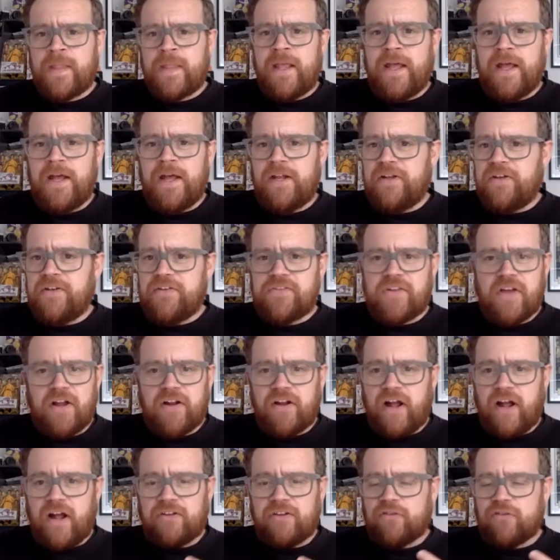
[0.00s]
And
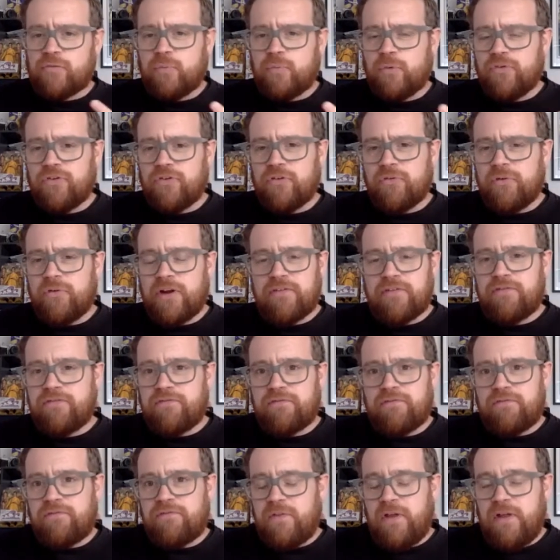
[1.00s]
I just wonder if
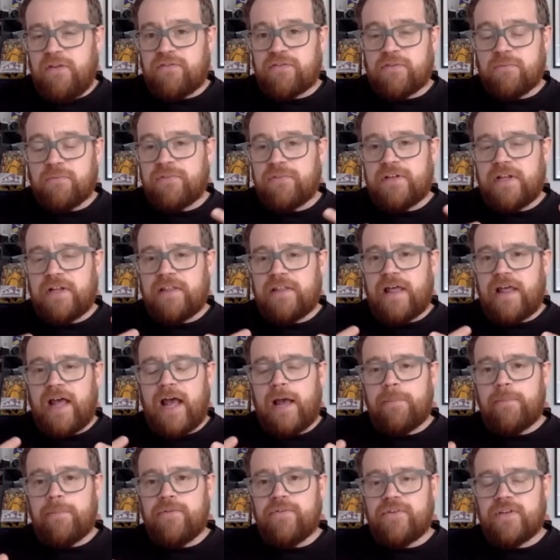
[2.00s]
something like that
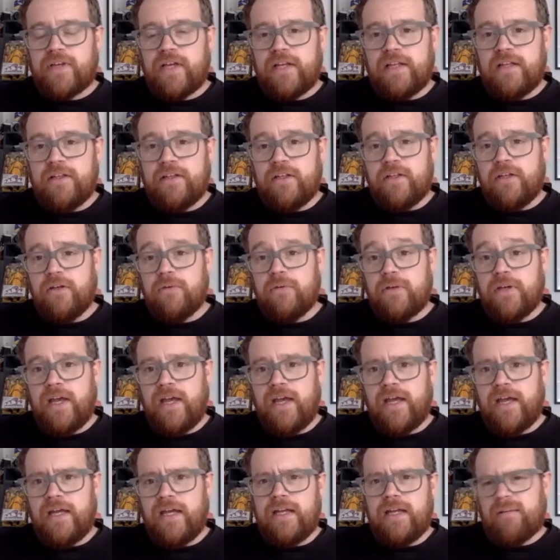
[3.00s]
happens again in the
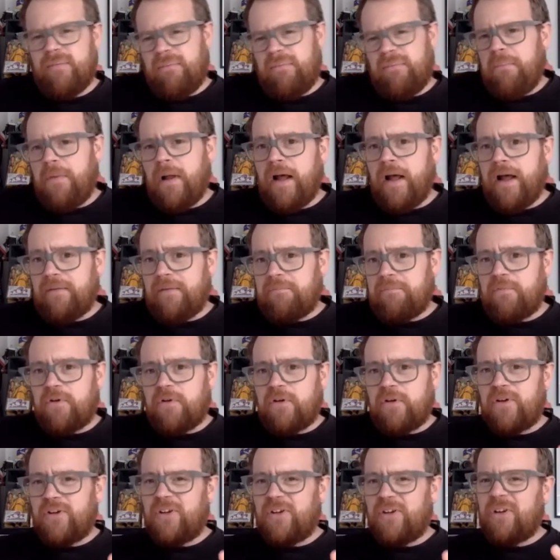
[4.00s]
UK. I've
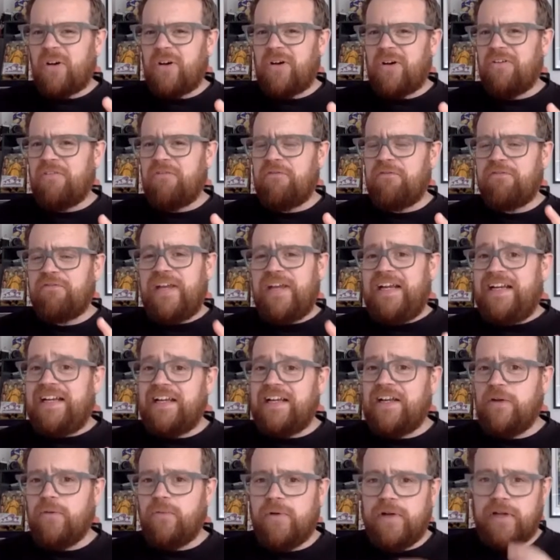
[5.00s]
got a
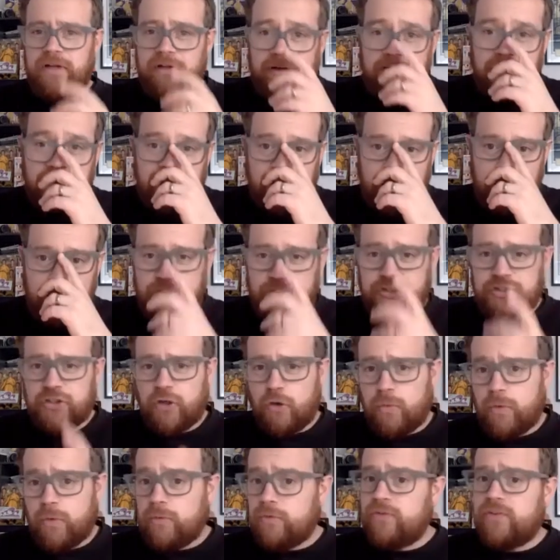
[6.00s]
feeling it will. I'm
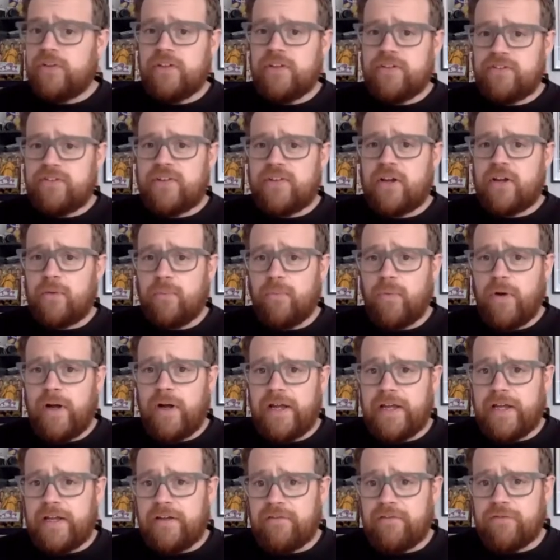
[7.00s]
sure we'll see a second
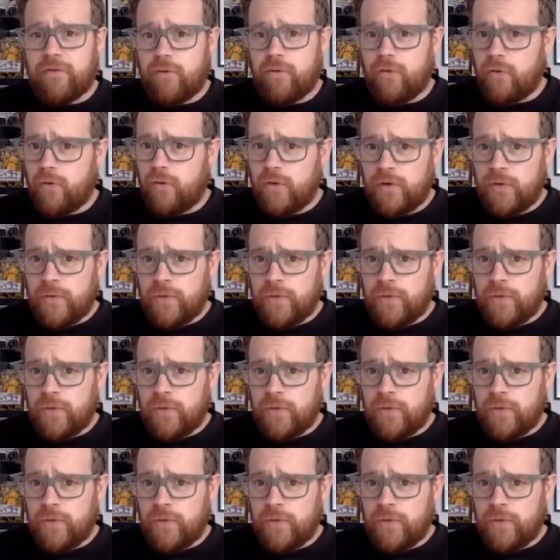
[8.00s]
wave or